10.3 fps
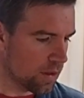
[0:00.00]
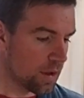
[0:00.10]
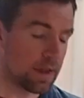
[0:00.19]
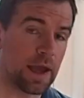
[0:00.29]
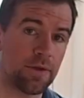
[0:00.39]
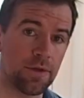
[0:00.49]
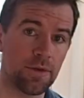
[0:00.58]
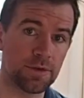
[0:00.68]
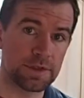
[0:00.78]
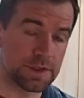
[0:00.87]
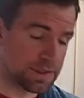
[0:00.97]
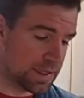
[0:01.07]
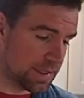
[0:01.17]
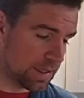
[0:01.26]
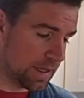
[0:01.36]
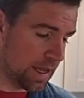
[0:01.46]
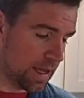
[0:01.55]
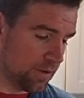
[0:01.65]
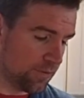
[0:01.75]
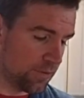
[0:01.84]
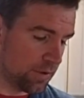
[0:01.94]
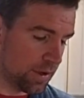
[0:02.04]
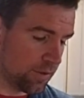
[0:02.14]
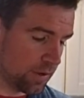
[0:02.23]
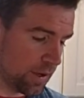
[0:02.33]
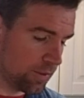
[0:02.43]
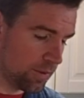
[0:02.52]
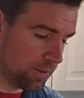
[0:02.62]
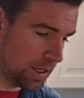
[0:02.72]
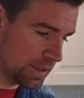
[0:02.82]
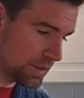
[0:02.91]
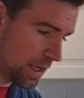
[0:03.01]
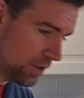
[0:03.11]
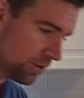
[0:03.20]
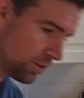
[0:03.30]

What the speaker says: Allow those to sit again for another couple of minutes, and you're